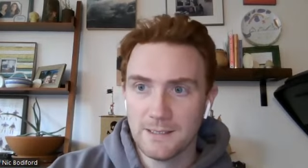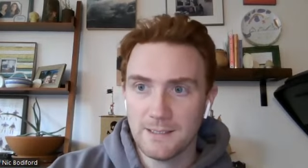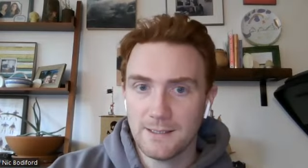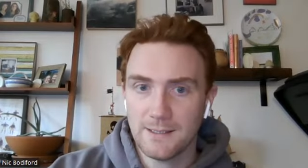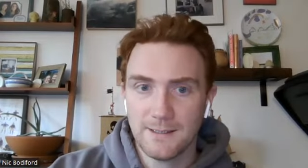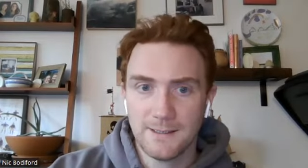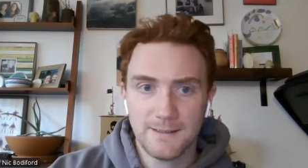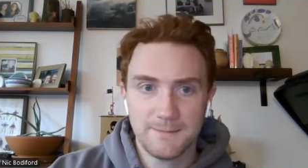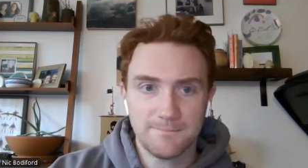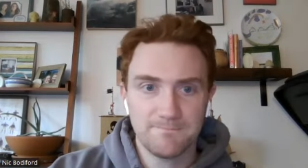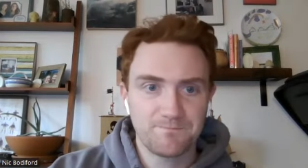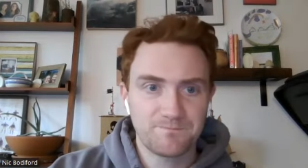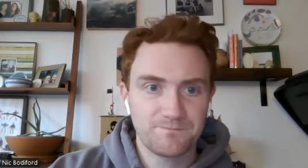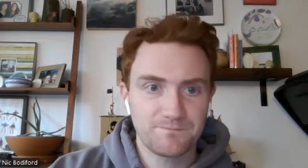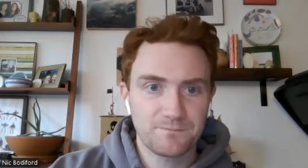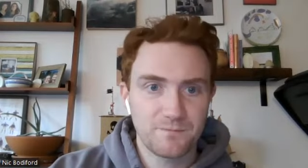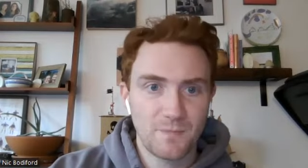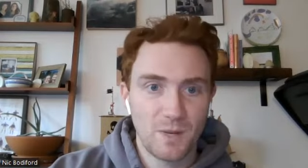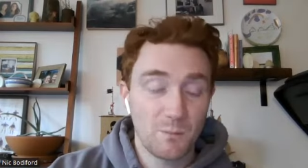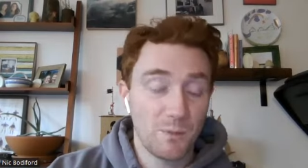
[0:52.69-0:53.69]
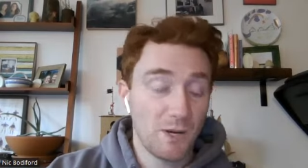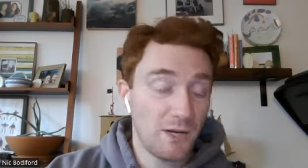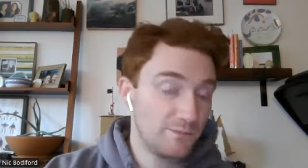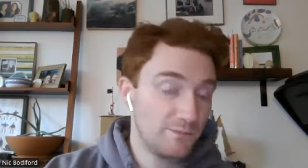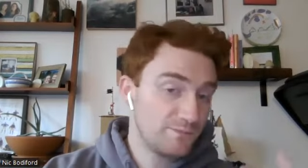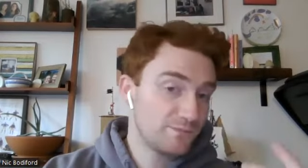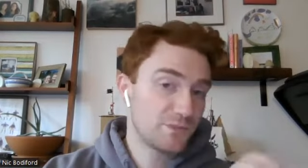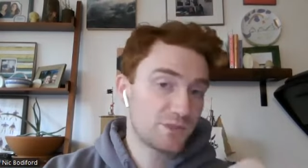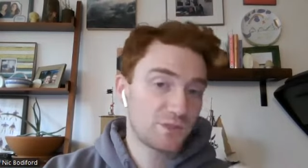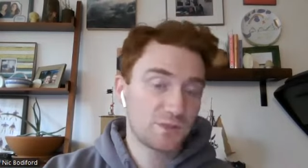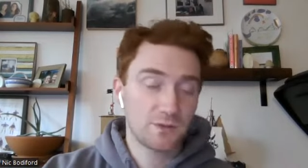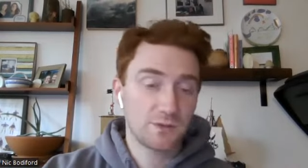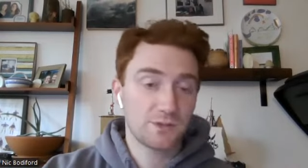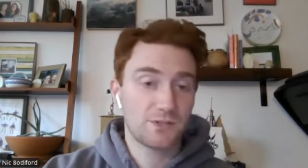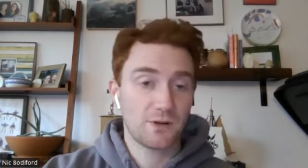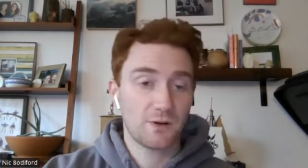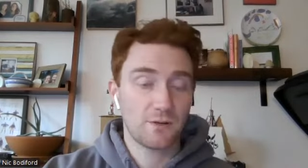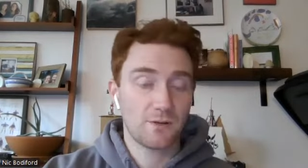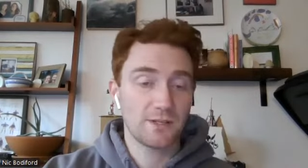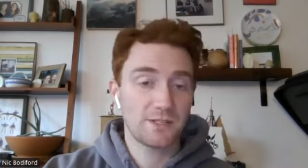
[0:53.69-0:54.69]
Um, but st-
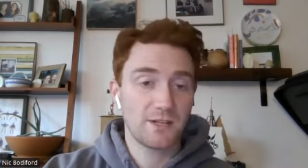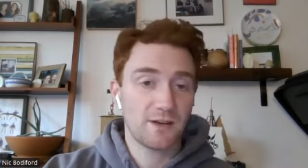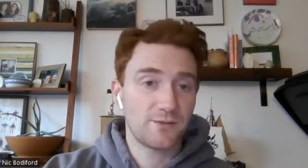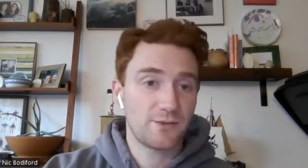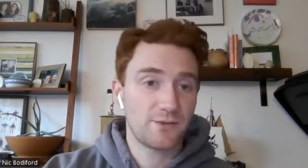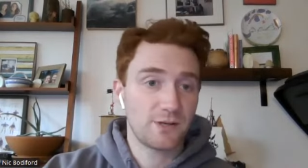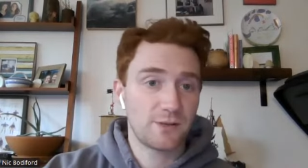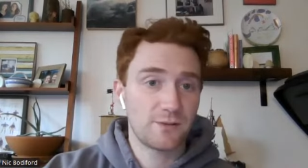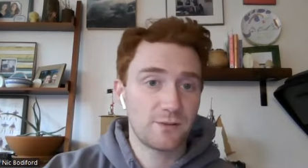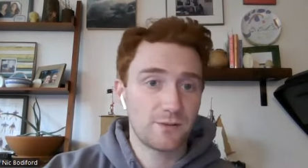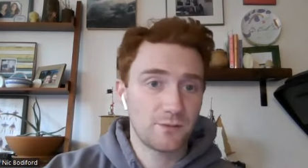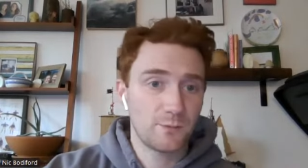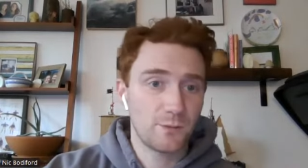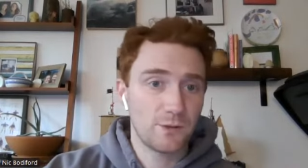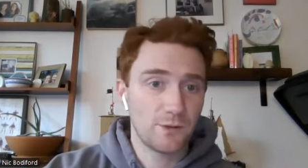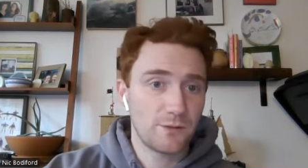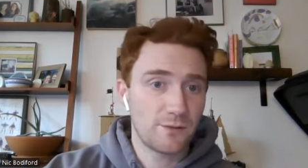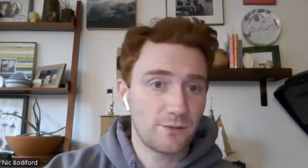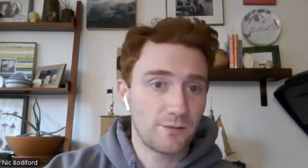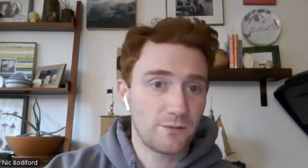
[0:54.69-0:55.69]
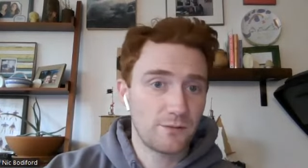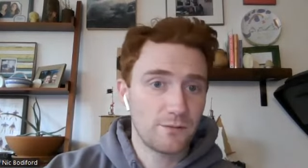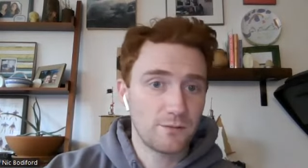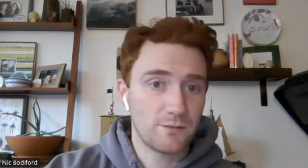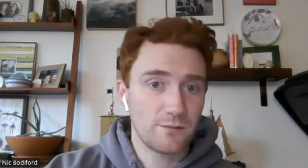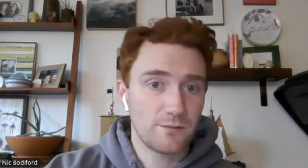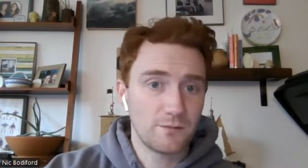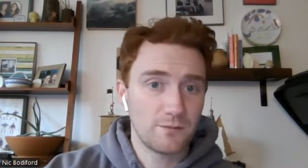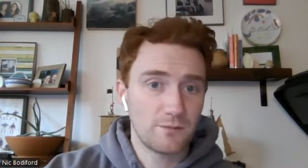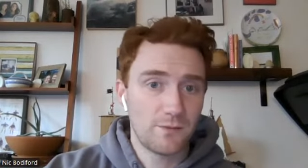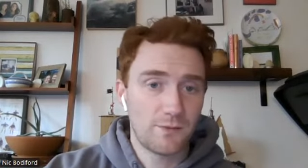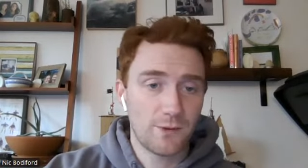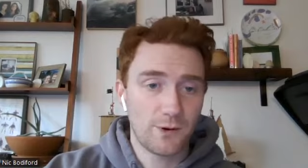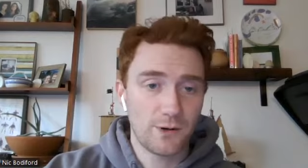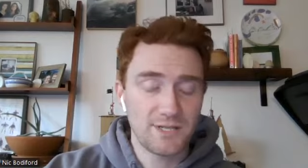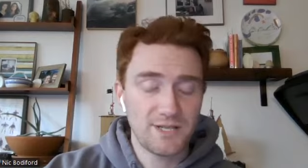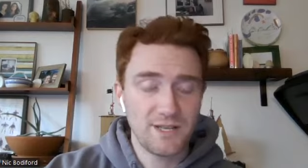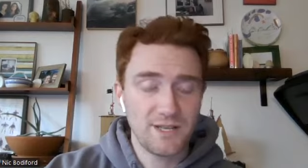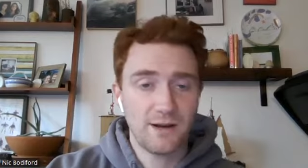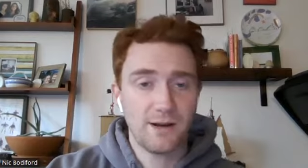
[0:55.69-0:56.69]
certain things up with with
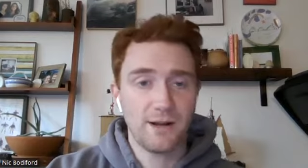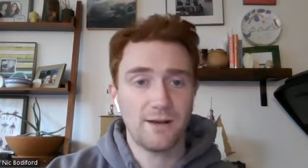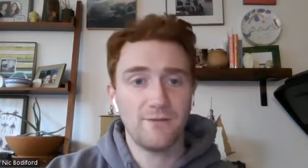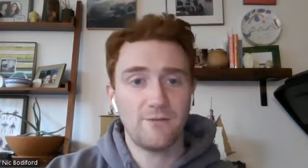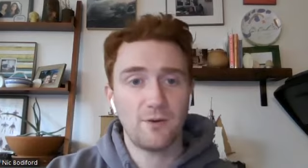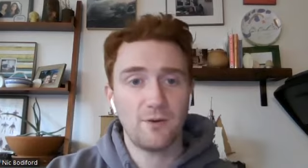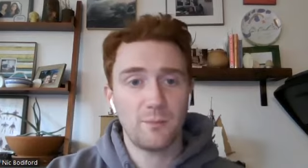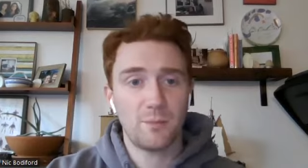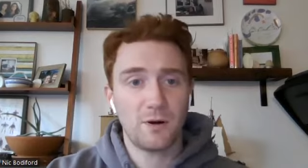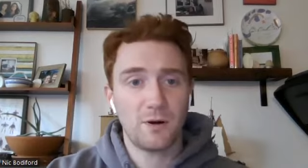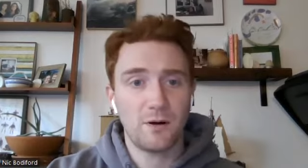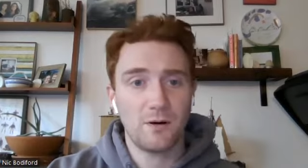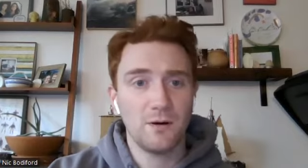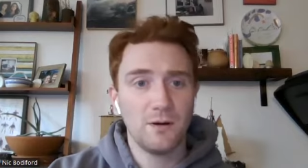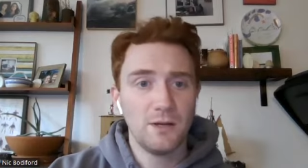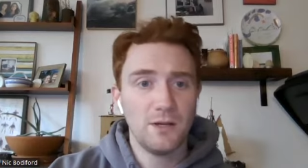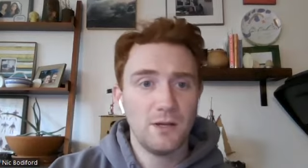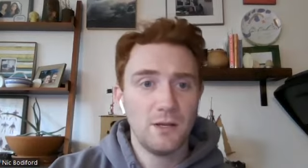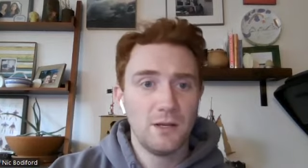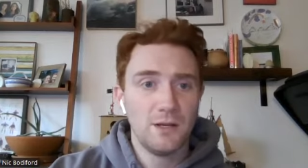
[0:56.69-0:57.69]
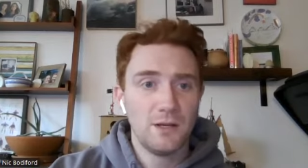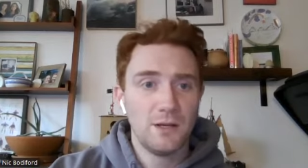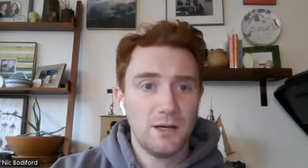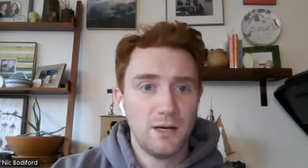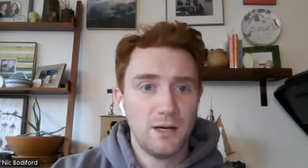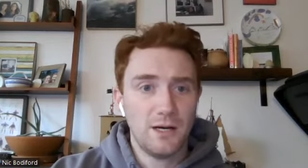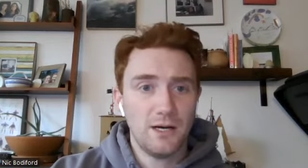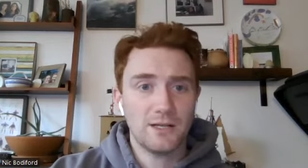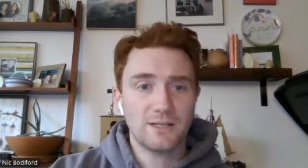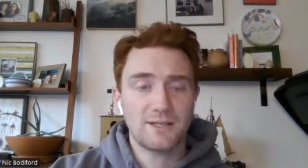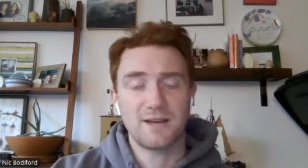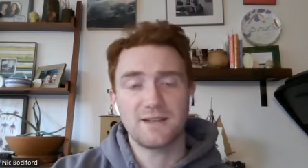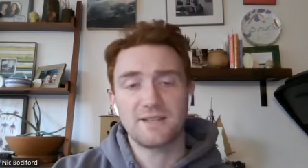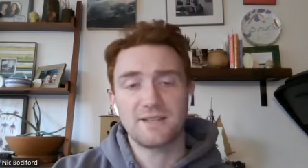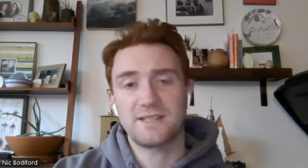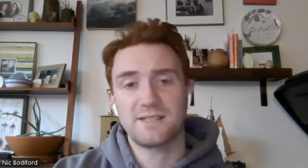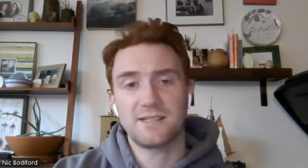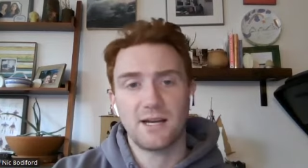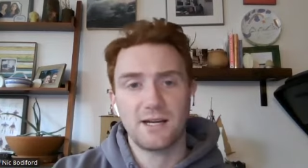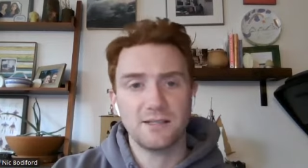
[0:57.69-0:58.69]
Thursday night football. Uh,
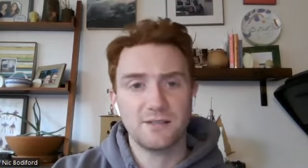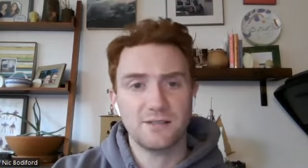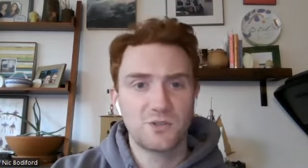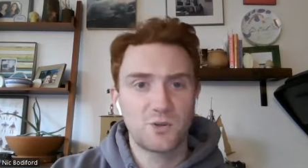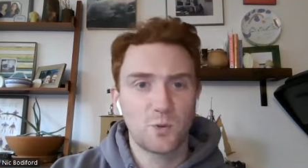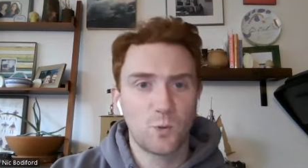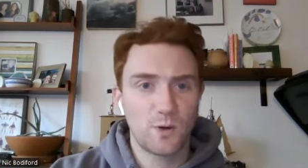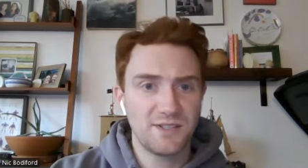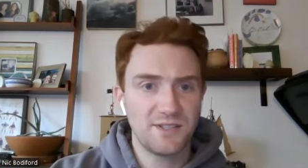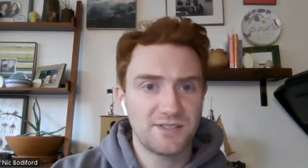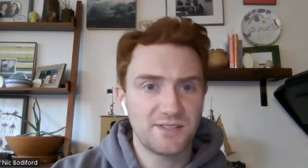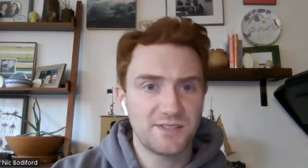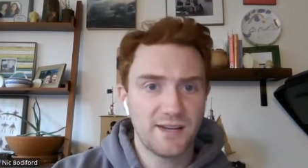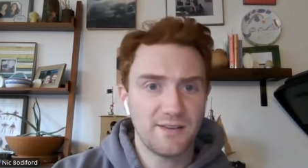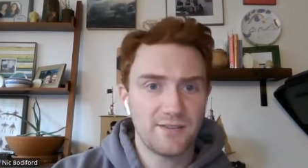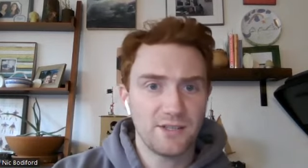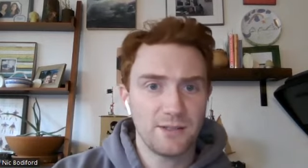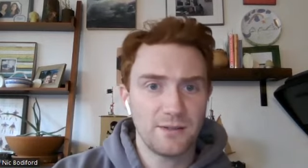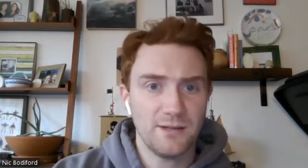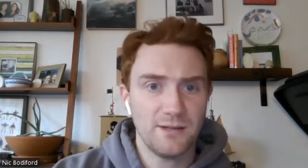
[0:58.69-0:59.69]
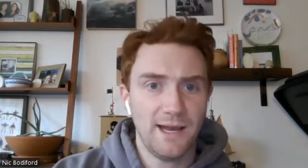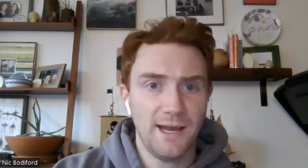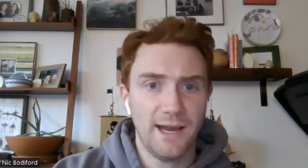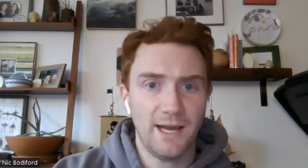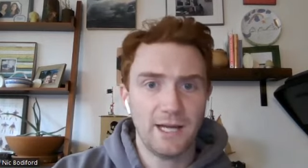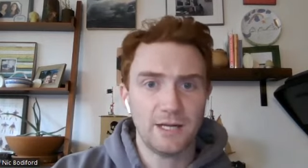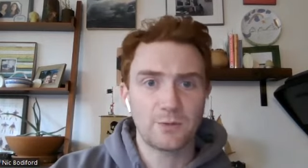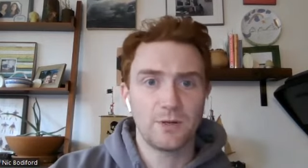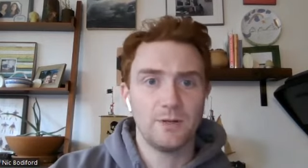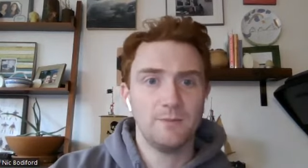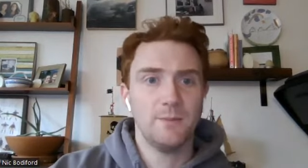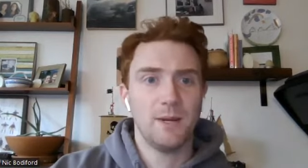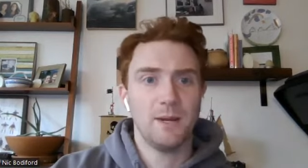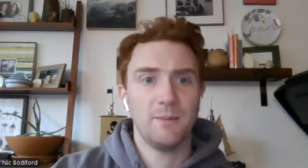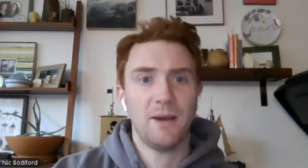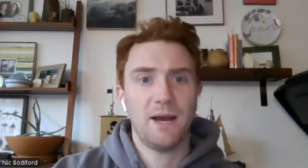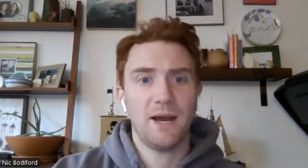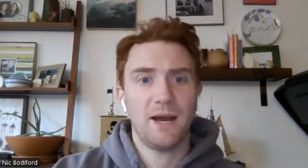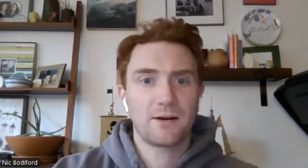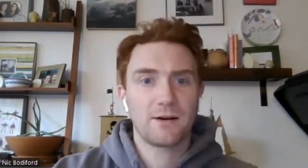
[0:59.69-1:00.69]
Tennessee Titans 27 at Green Bay
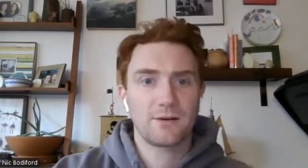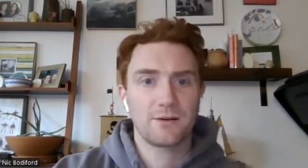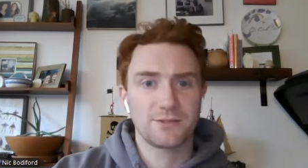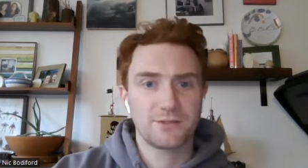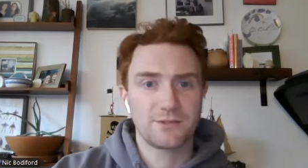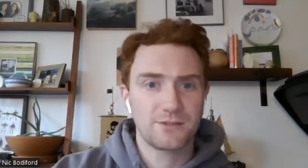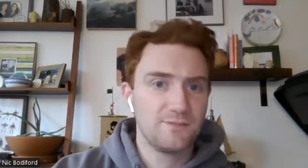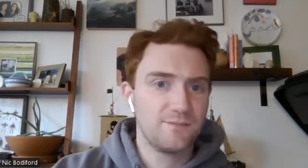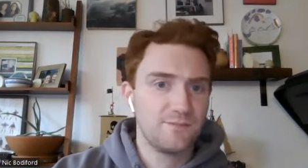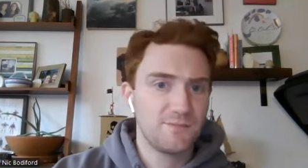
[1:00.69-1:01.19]
Packers